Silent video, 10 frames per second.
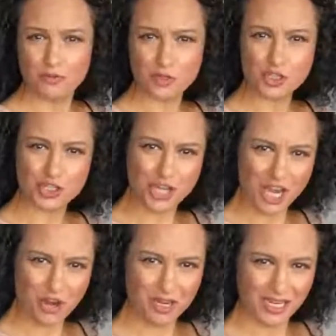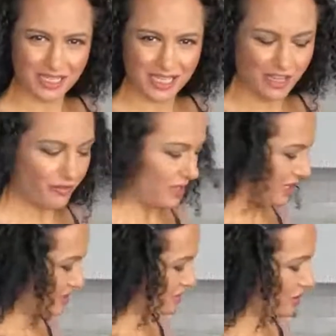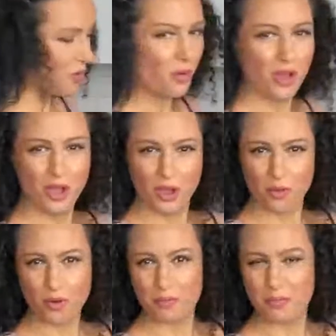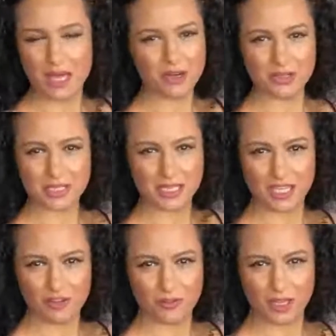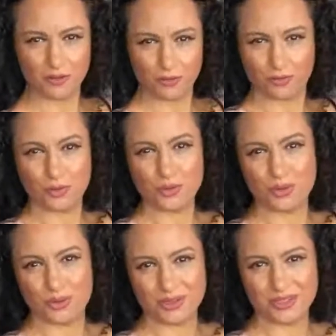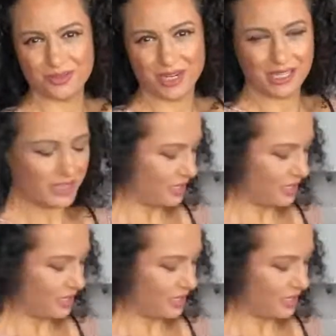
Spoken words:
for sharing and giving. So what better to give than food, right?